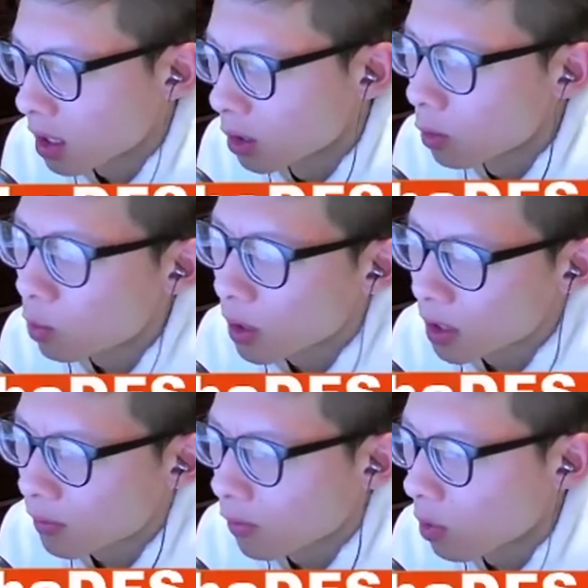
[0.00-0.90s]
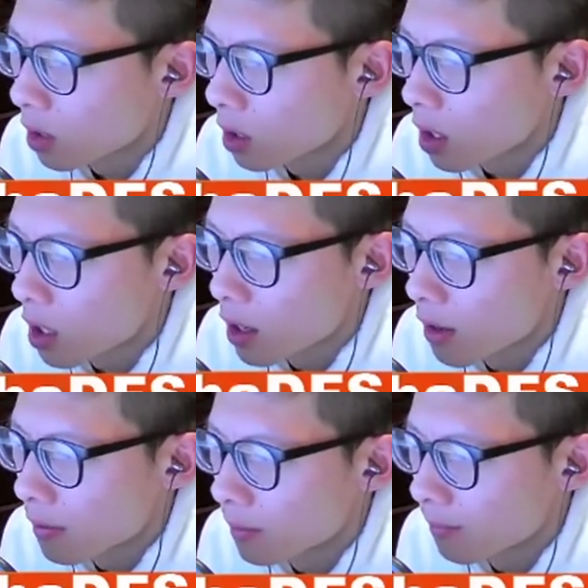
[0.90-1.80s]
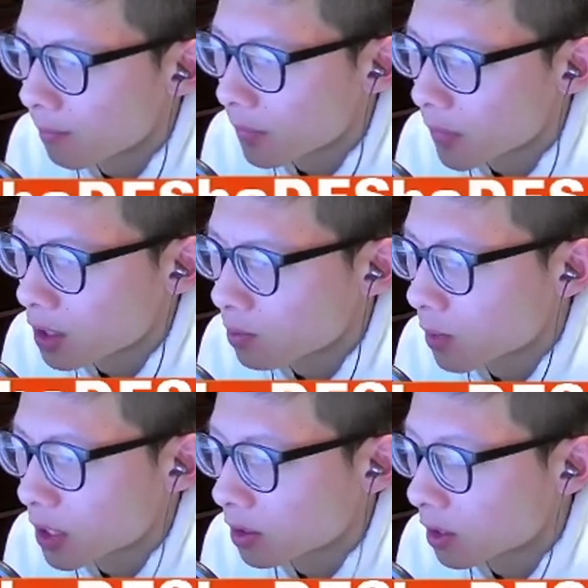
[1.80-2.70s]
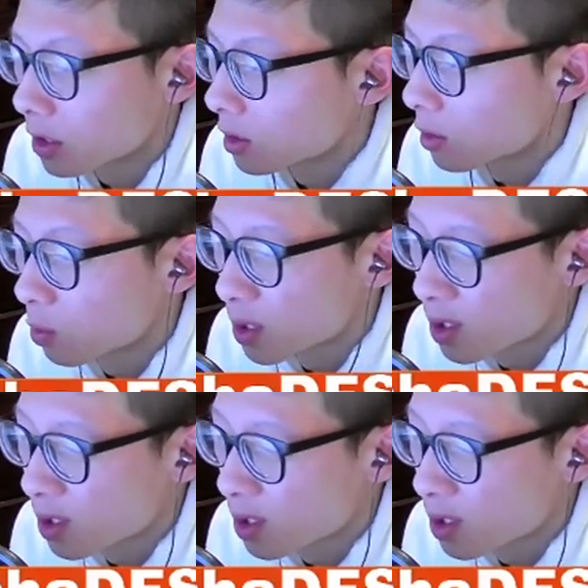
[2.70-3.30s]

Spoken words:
run at the 4. It's basically going to go to one of